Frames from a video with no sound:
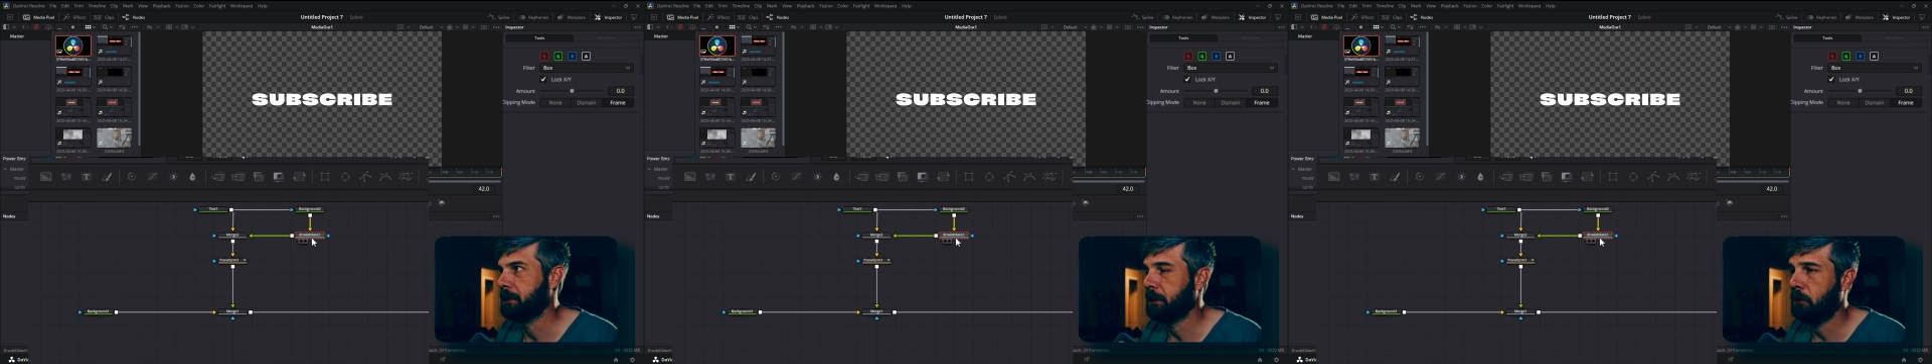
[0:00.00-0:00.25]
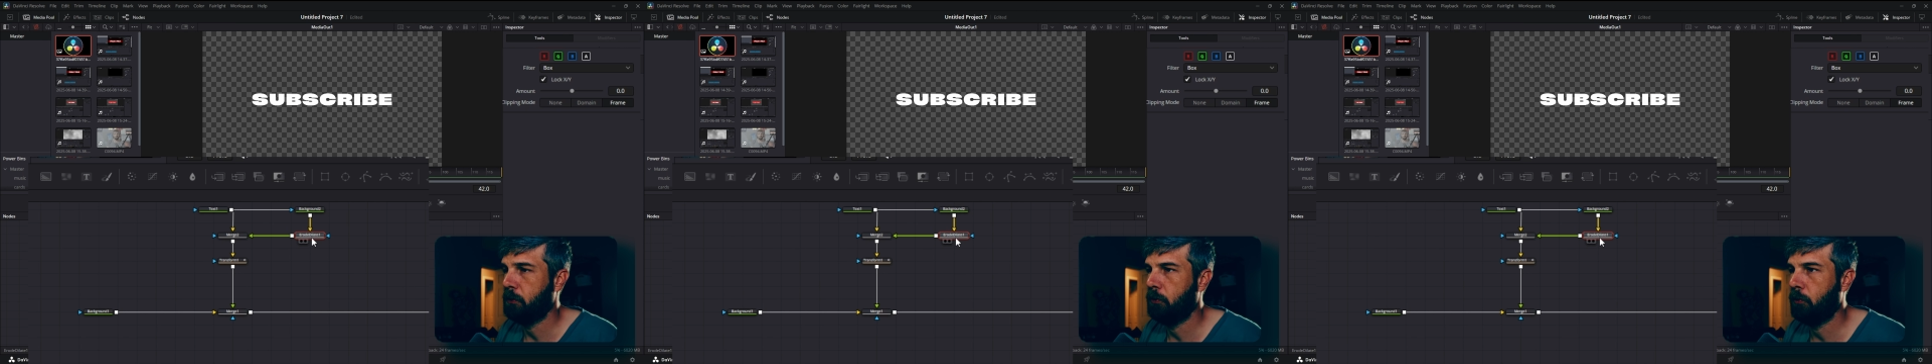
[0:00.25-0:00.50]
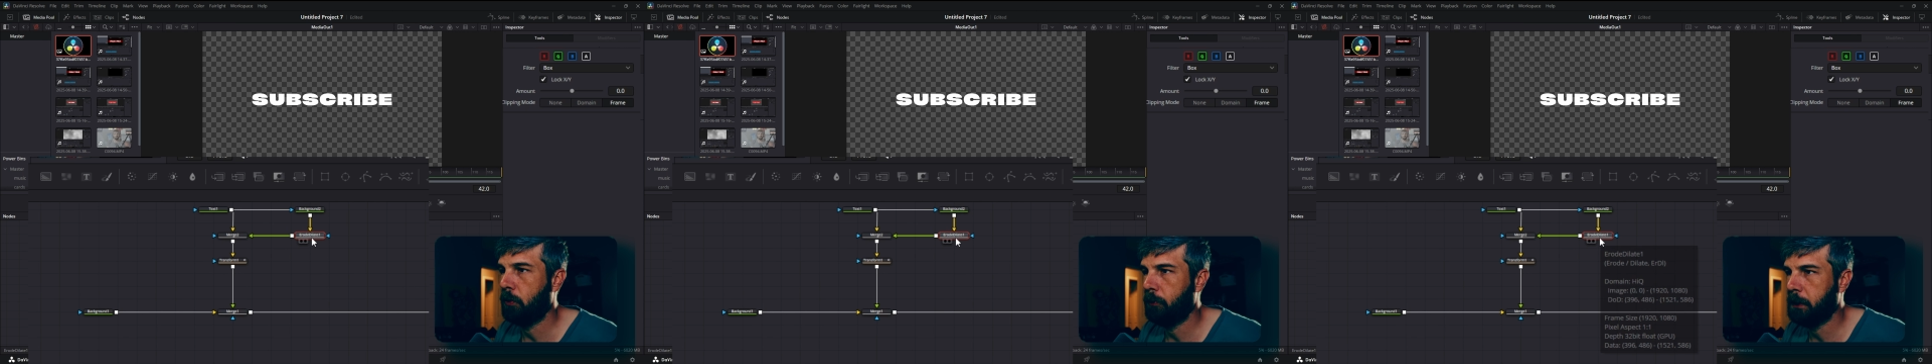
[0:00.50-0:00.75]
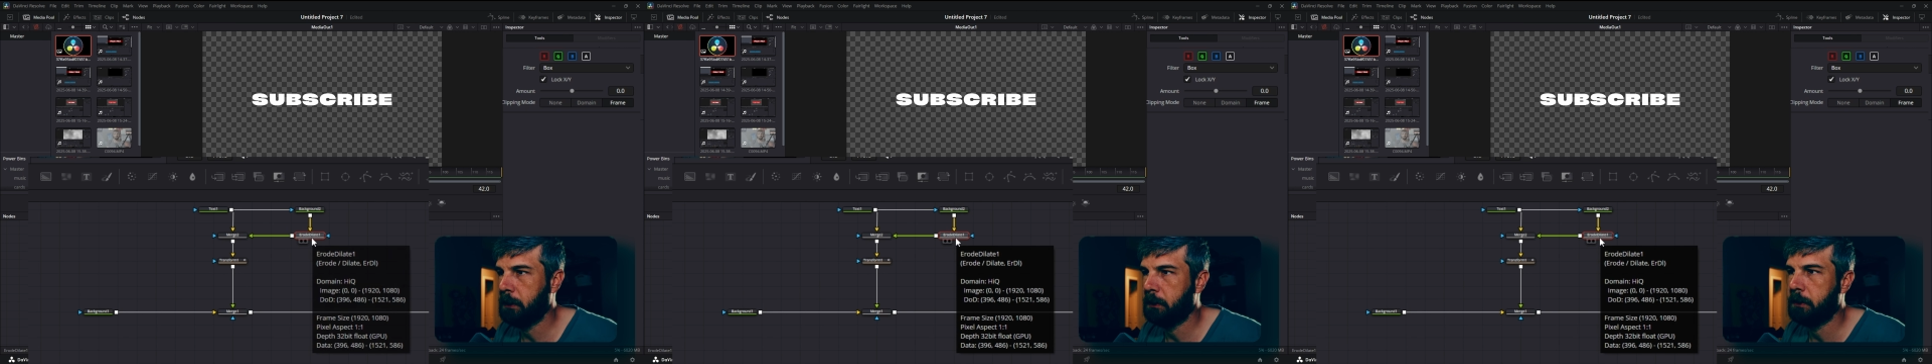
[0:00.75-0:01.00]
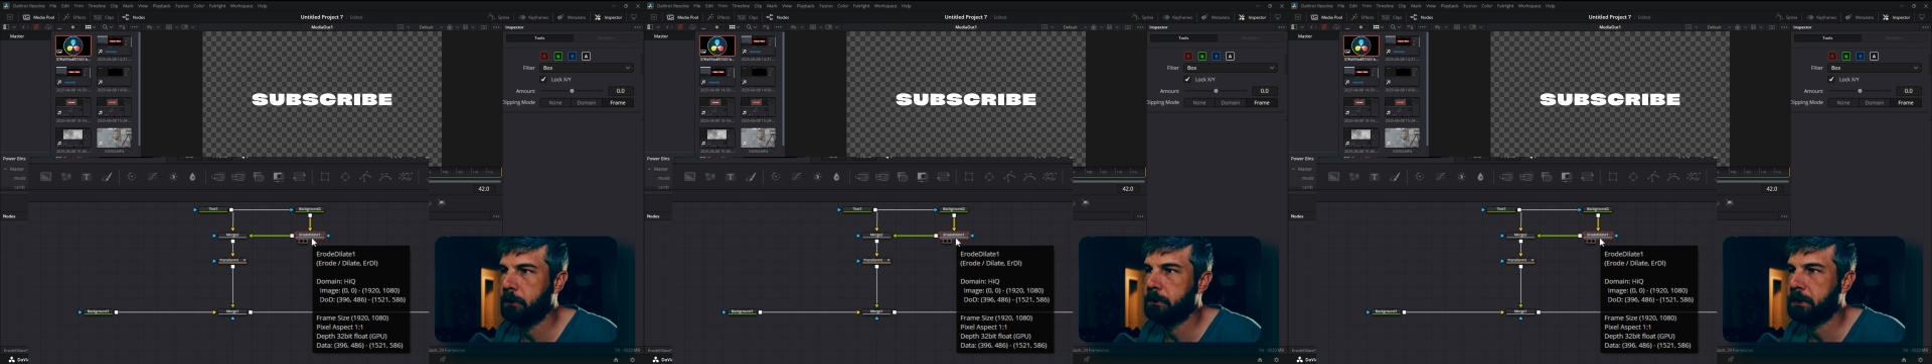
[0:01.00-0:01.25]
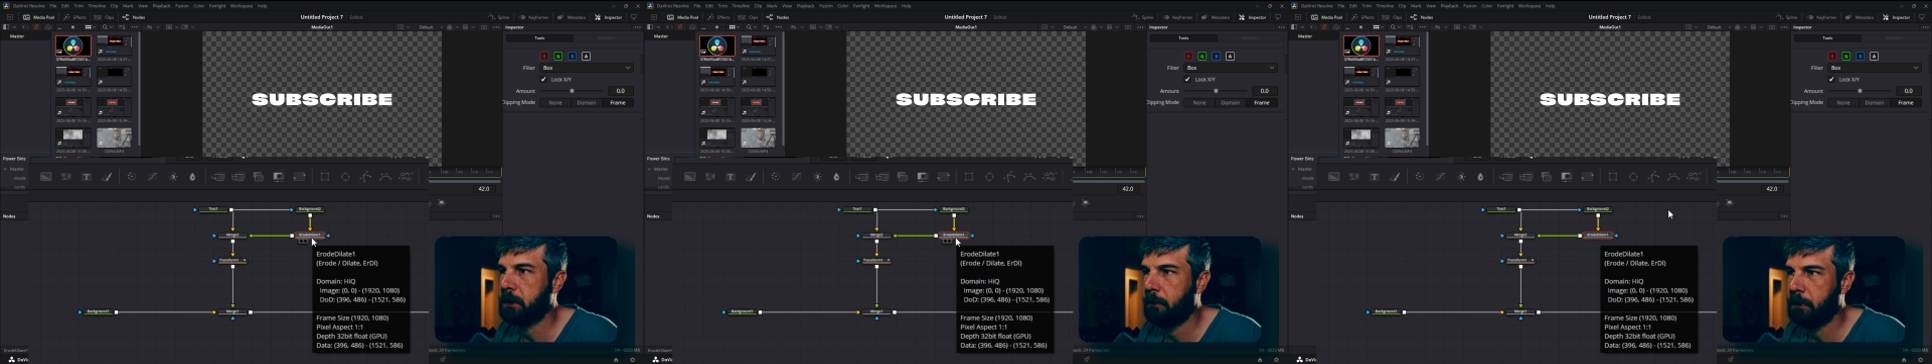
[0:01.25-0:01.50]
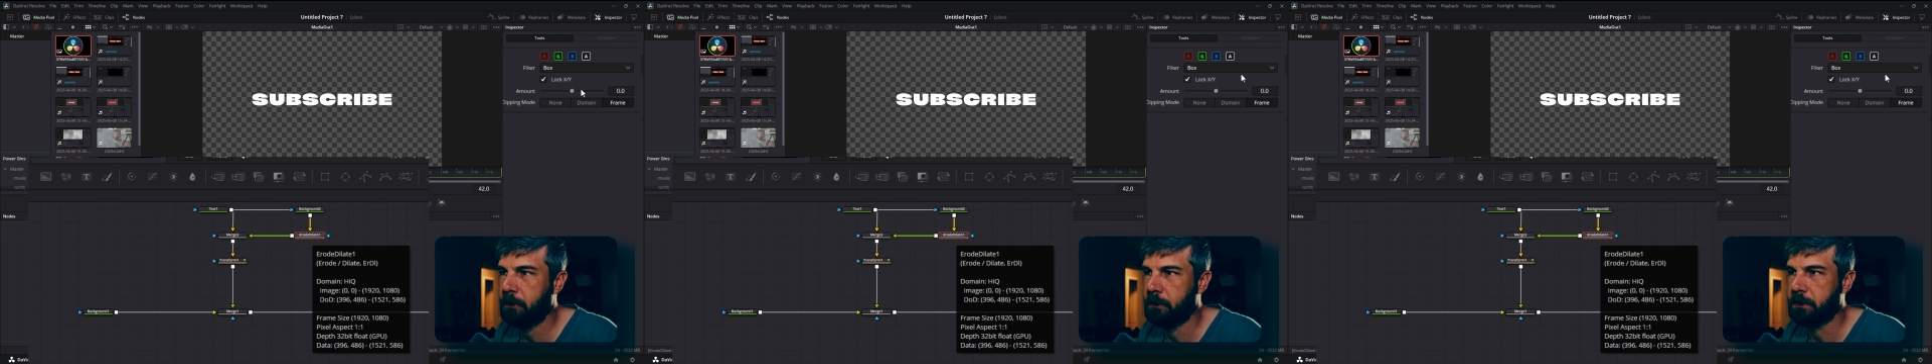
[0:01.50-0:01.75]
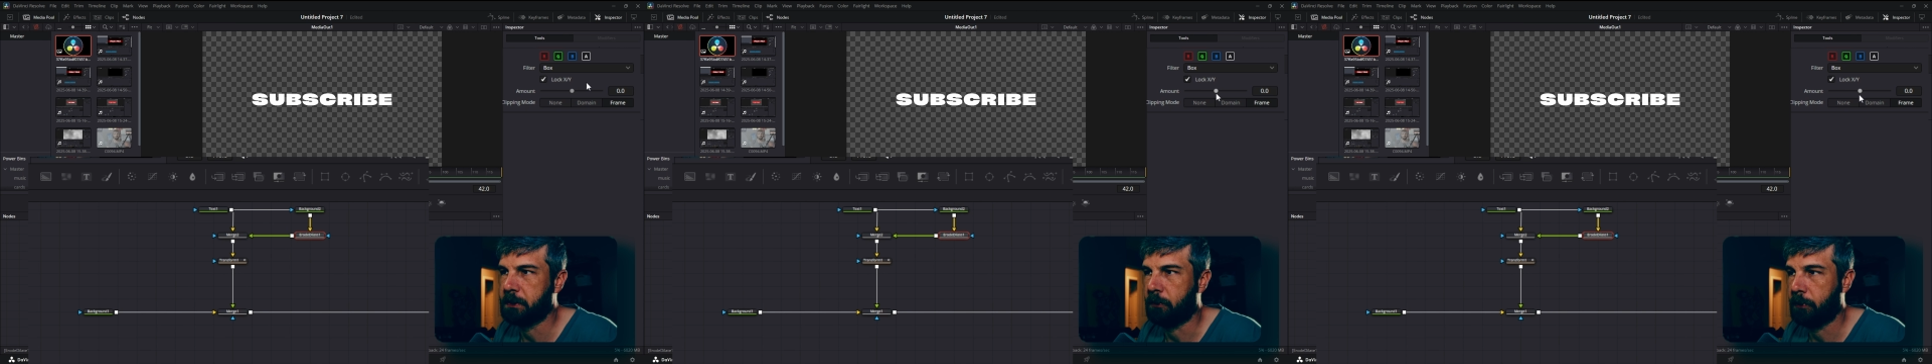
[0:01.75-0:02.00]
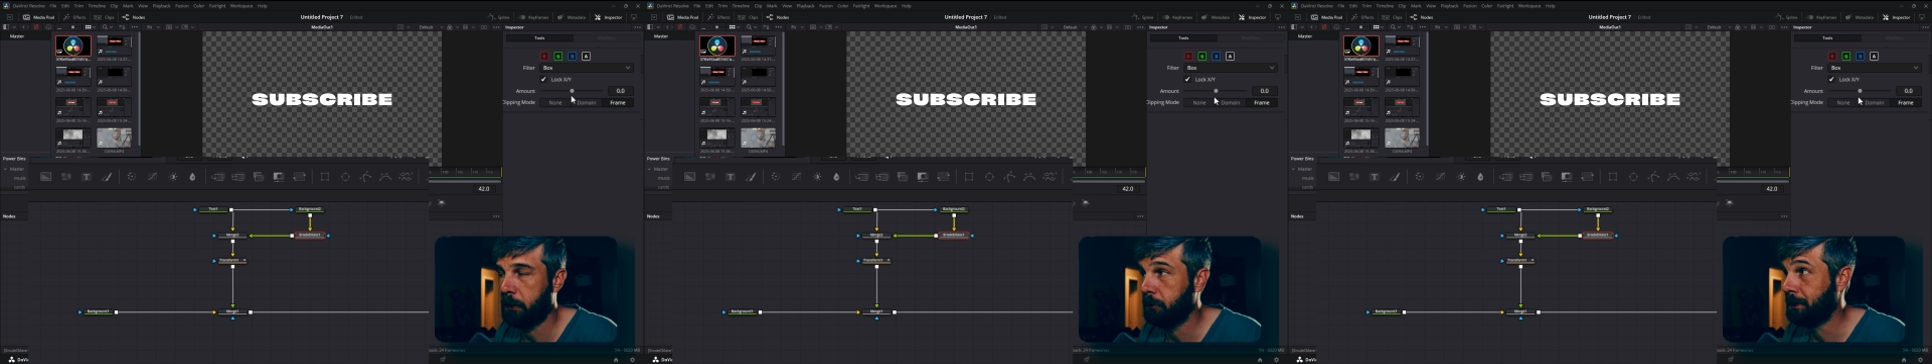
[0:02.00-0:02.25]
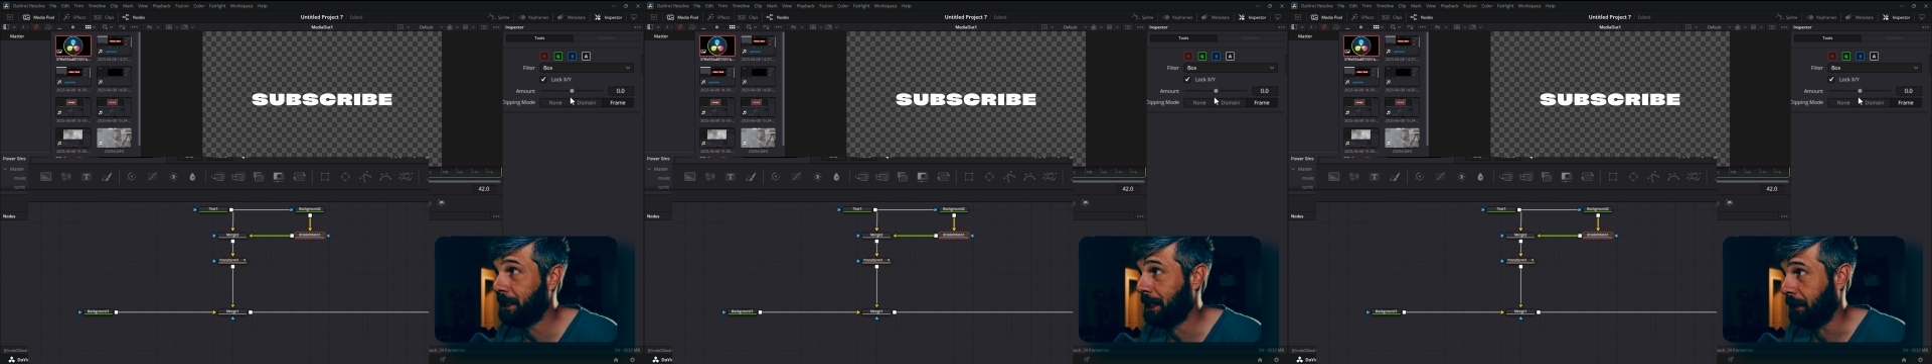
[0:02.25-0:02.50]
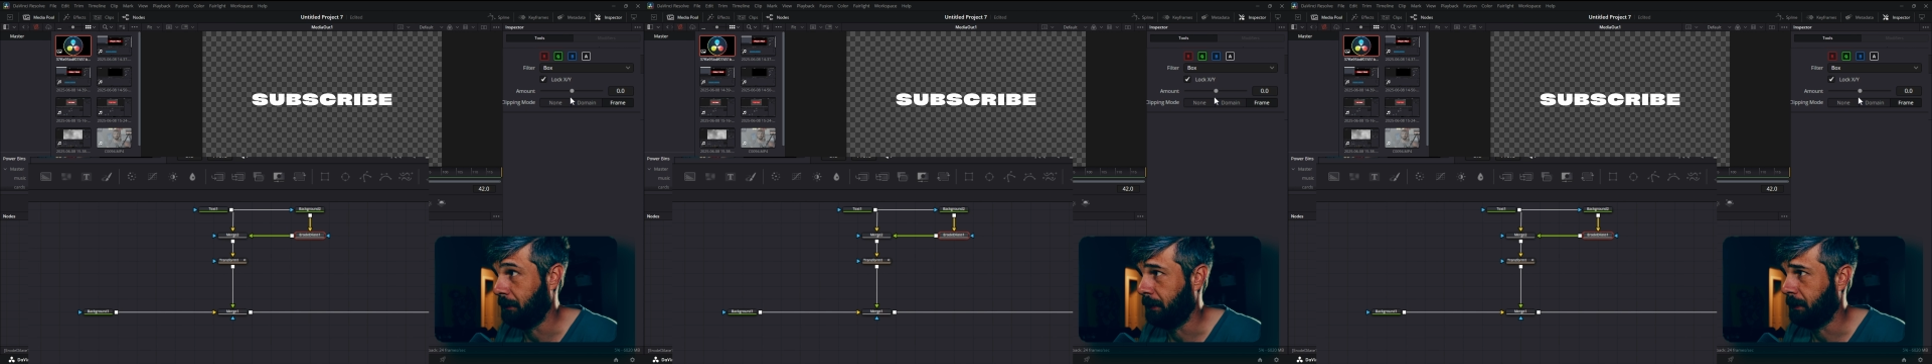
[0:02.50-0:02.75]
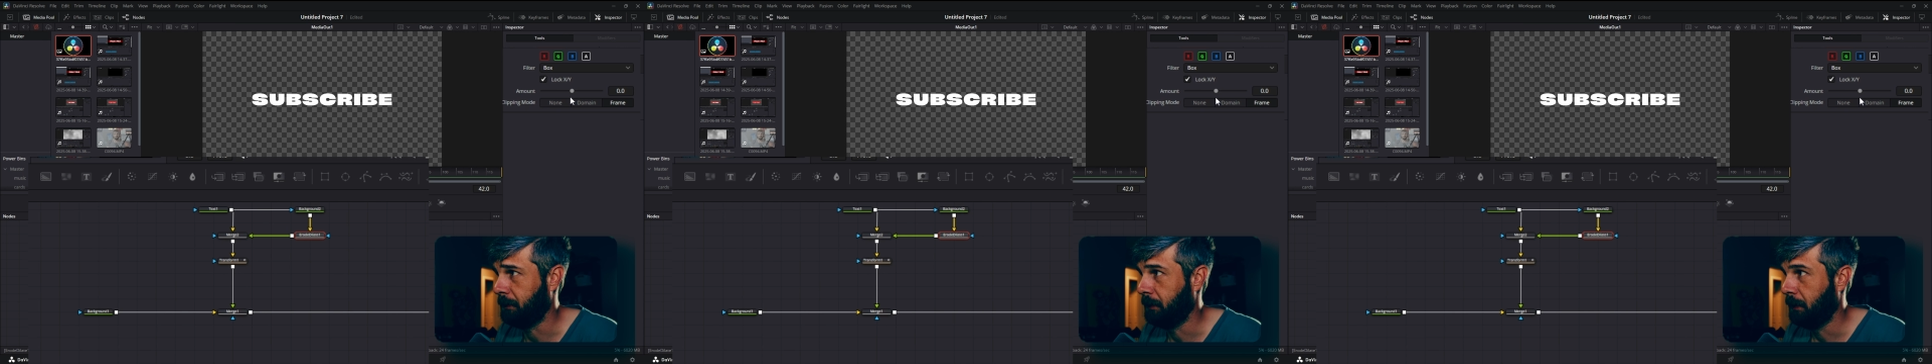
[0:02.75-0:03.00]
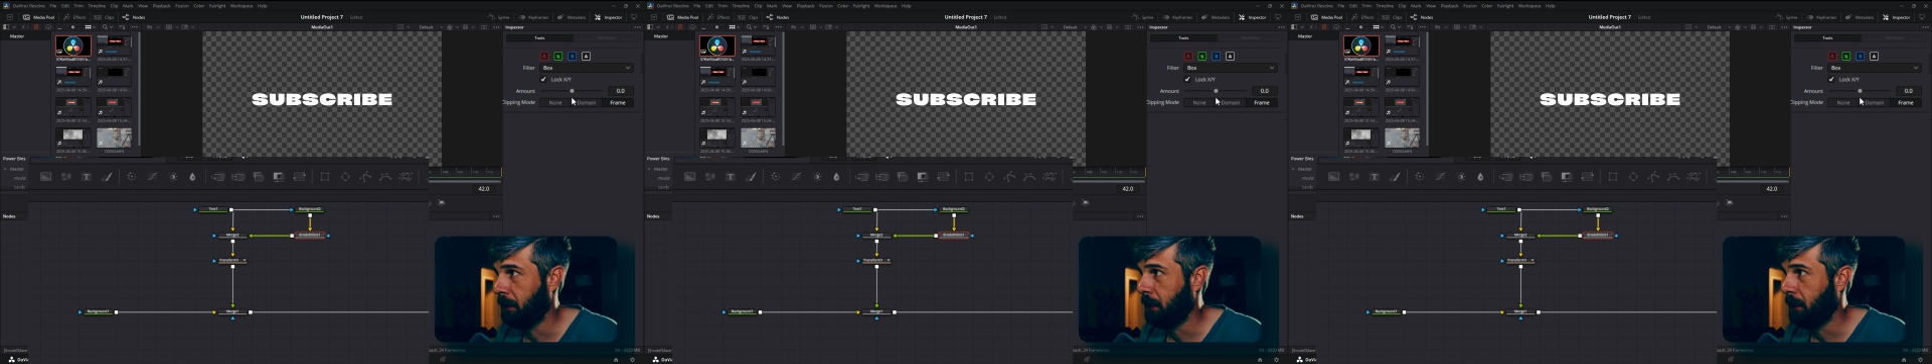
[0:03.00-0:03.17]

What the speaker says: So what we need to do is come in this erode dilate.